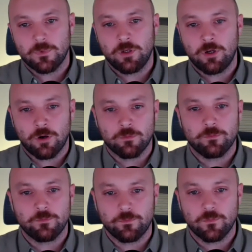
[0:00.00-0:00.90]
you
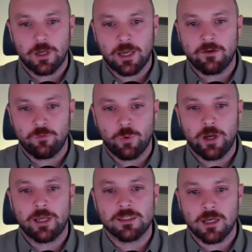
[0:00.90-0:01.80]
know, have
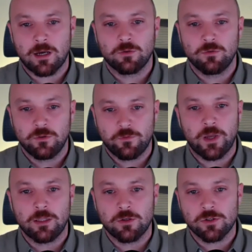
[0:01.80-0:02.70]
ways how to
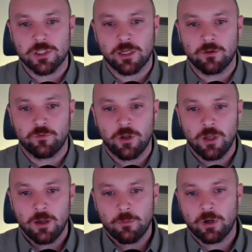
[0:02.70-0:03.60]
defend yourself,
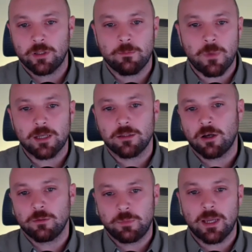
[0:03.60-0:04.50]
but it might
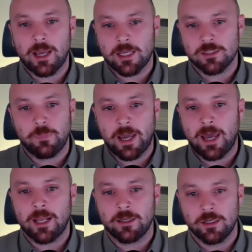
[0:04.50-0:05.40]
not be as
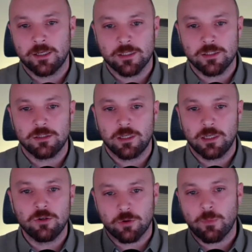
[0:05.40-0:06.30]
bad as
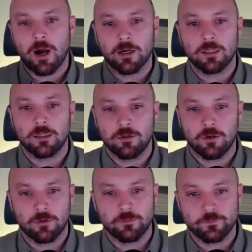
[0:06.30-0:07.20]
in your mind, you
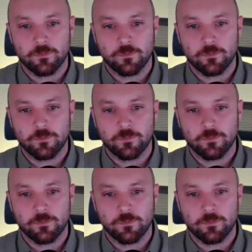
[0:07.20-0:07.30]
know.